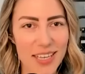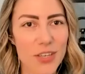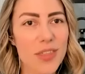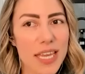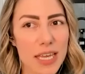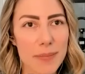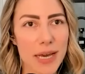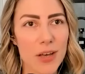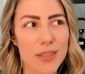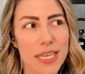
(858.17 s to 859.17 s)
You think
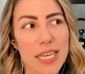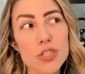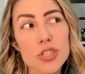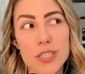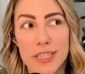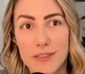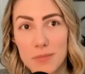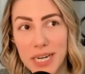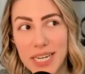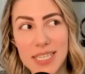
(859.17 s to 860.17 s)
about the history of
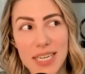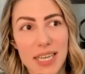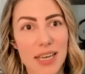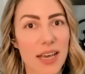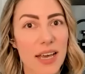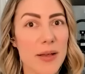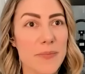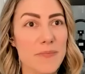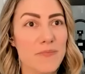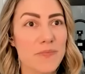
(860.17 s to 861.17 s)
branding,
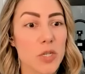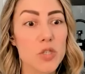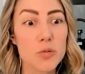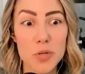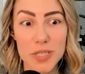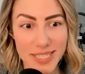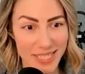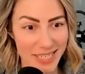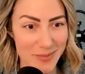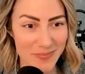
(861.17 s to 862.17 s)
sports
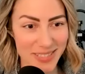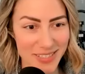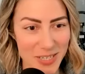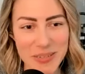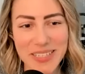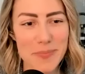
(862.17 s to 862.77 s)
teams going to